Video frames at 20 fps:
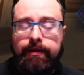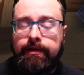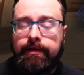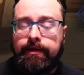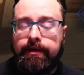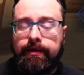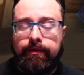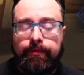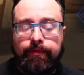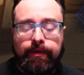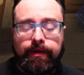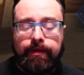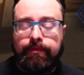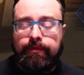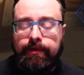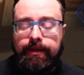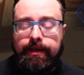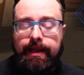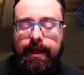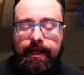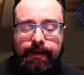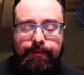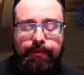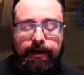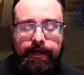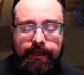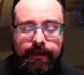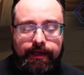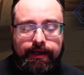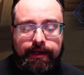really
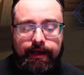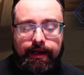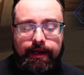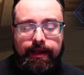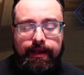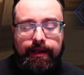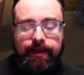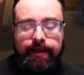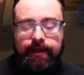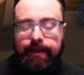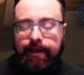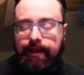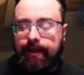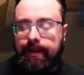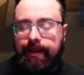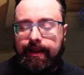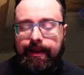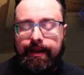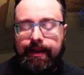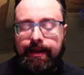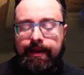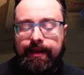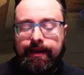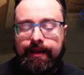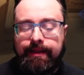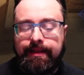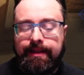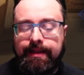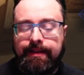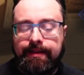anybody that
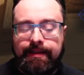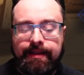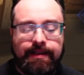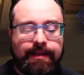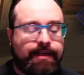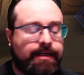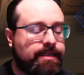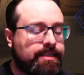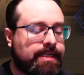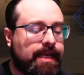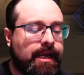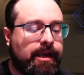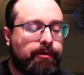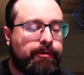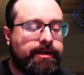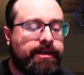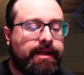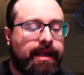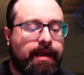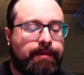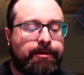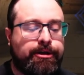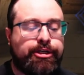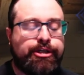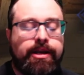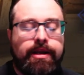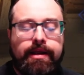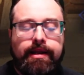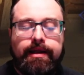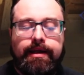does AoE damage.
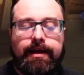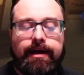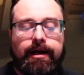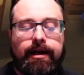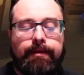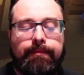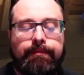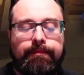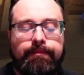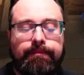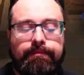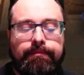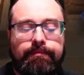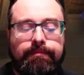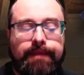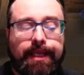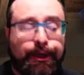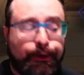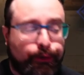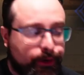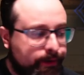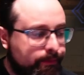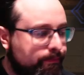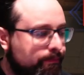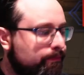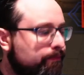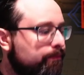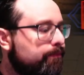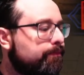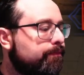Ingrid,
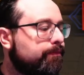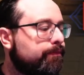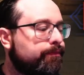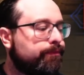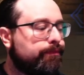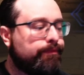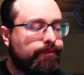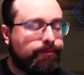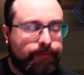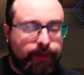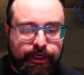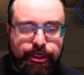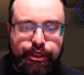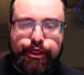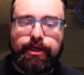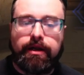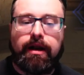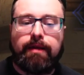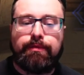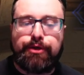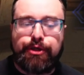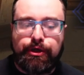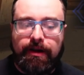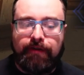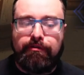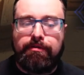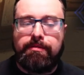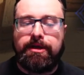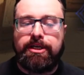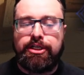much I'm sure
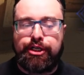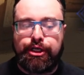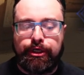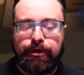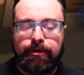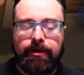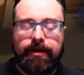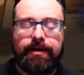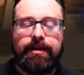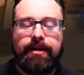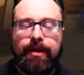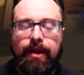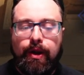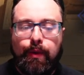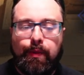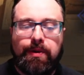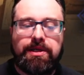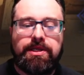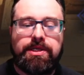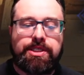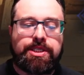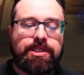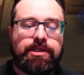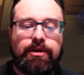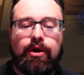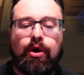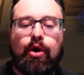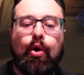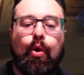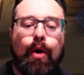everybody's chagrin, was
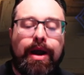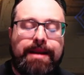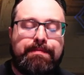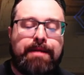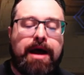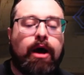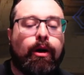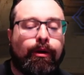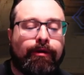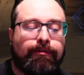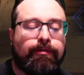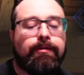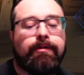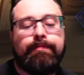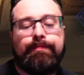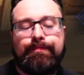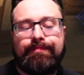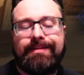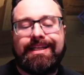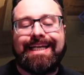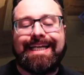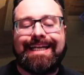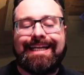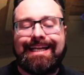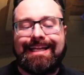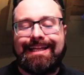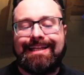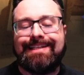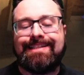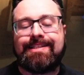quite powerful in
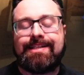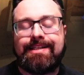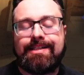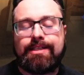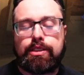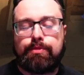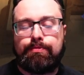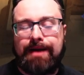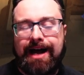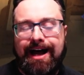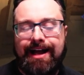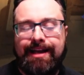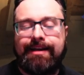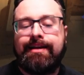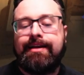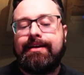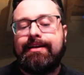this spot.